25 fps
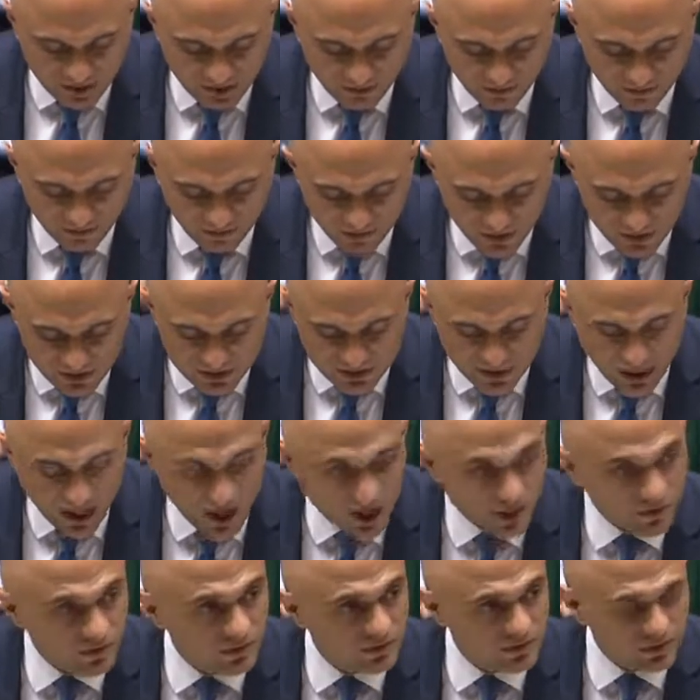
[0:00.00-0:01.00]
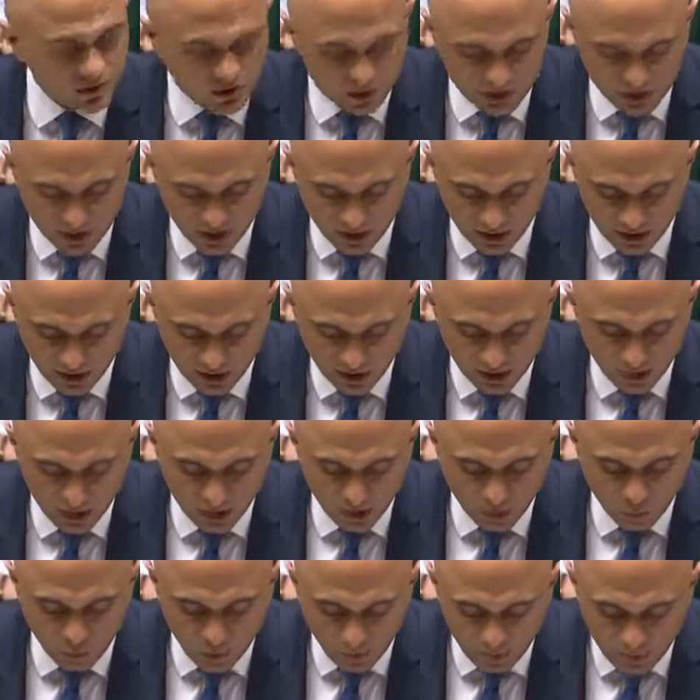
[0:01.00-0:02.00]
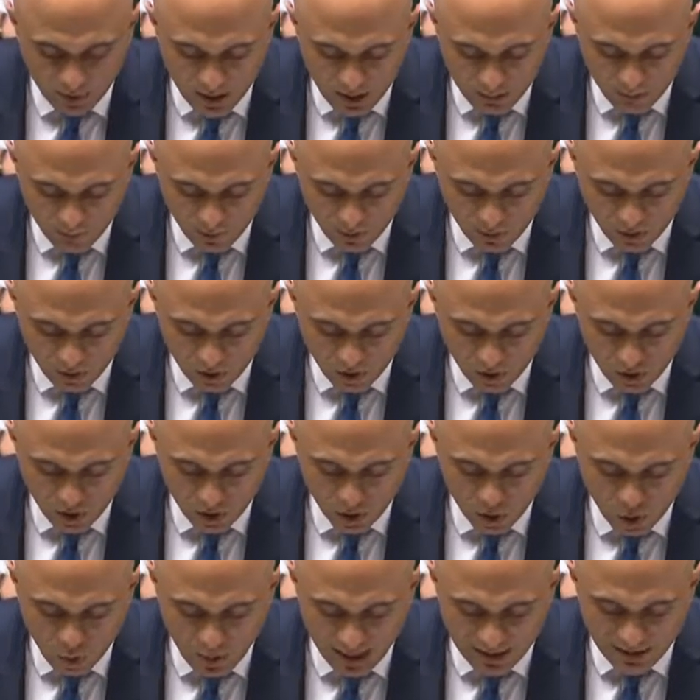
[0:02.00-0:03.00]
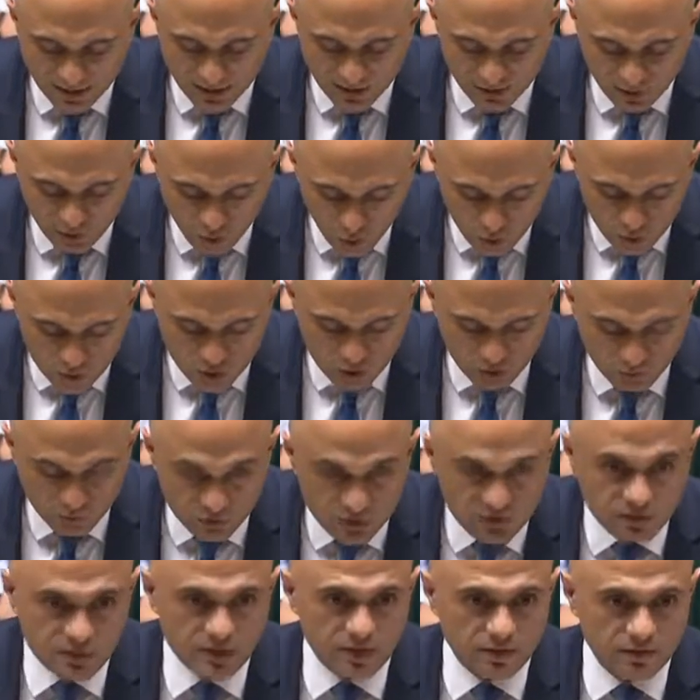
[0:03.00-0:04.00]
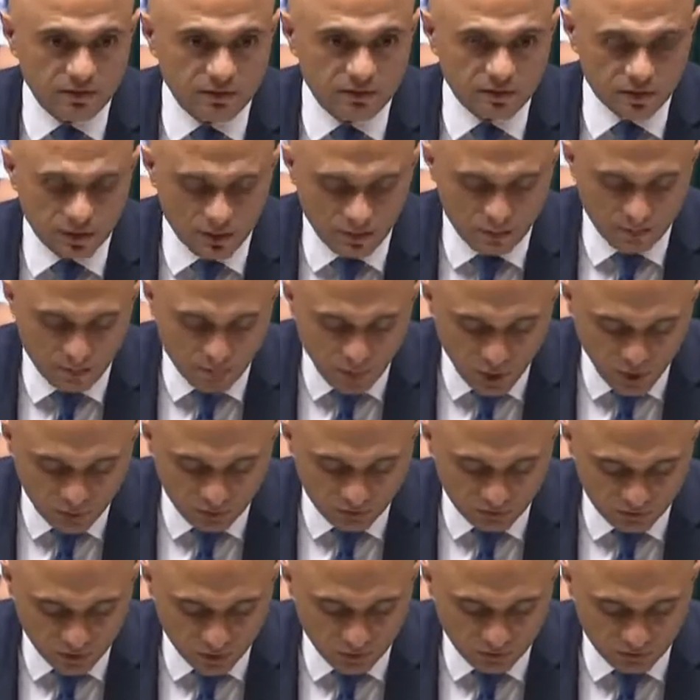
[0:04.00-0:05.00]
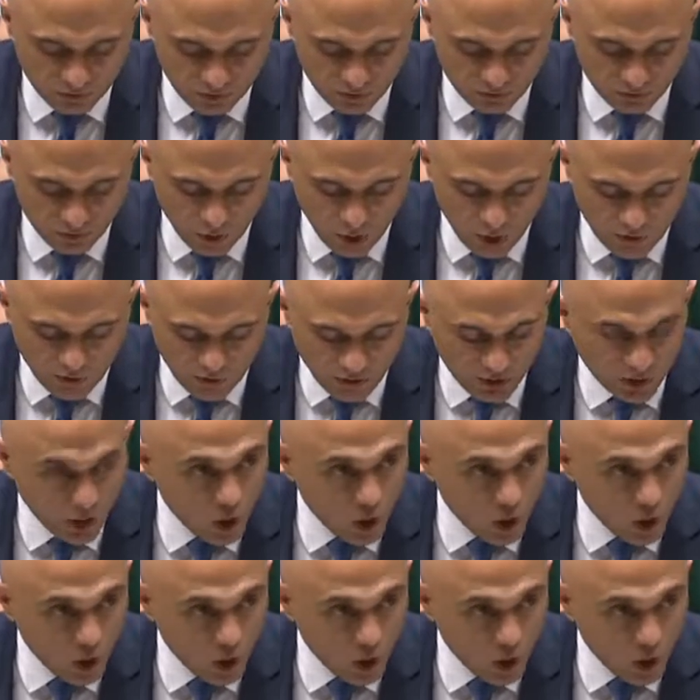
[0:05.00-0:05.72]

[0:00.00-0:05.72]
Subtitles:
in the first half of this year were people who had not received both doses of a